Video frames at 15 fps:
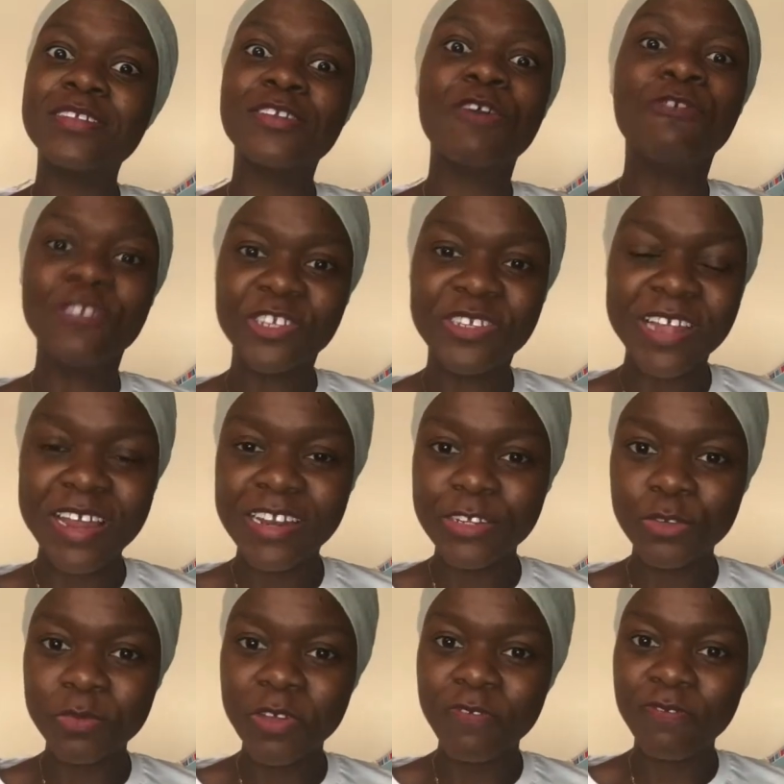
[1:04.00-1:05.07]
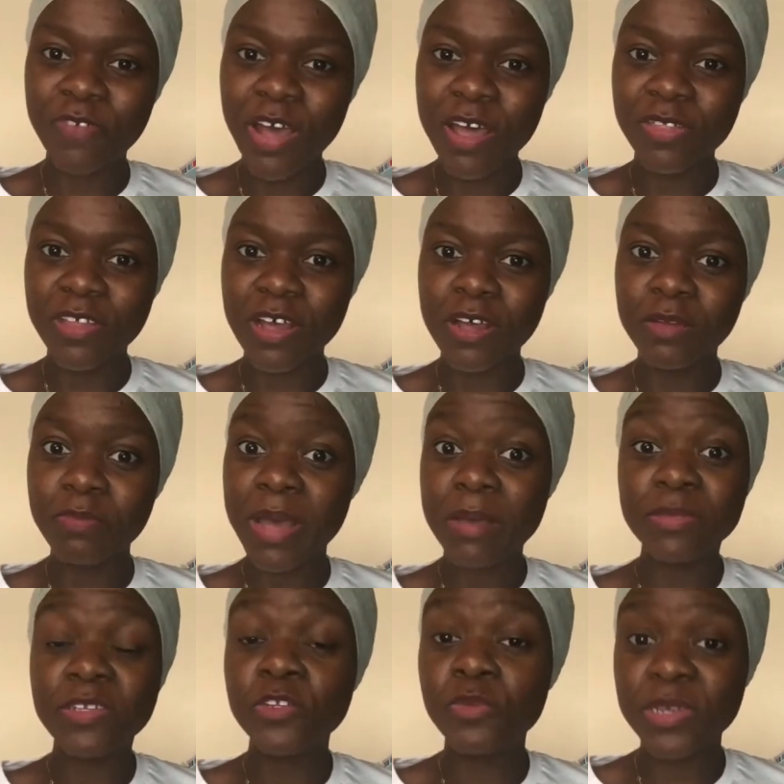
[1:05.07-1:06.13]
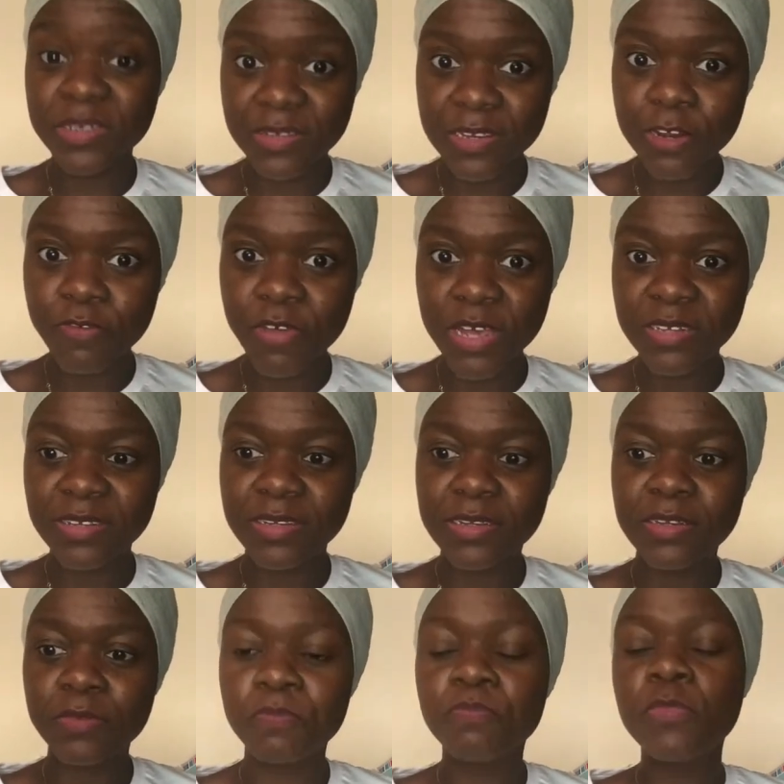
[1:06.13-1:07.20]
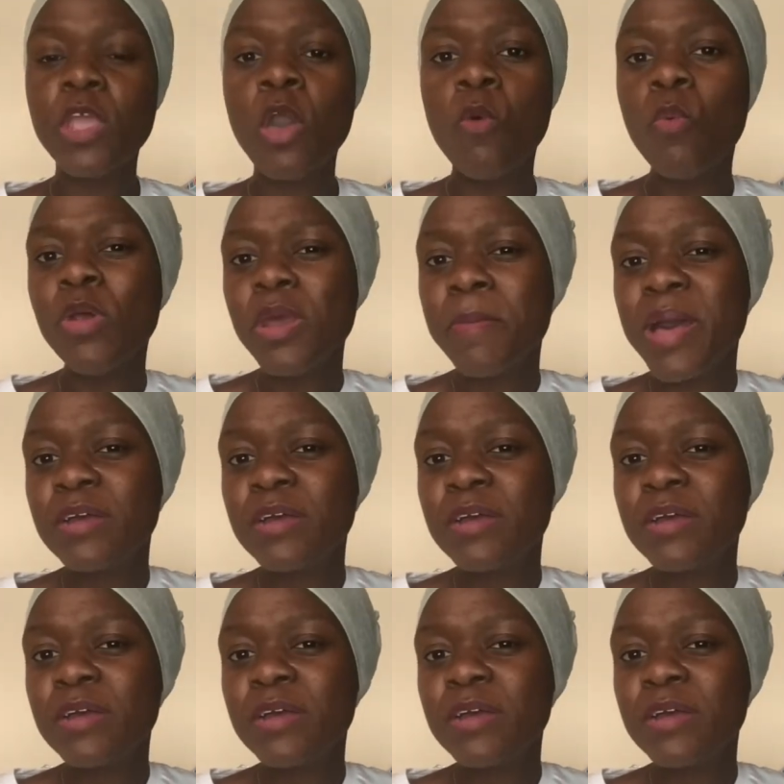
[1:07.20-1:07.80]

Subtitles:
go just that little bit further, perhaps to exhilarated. What about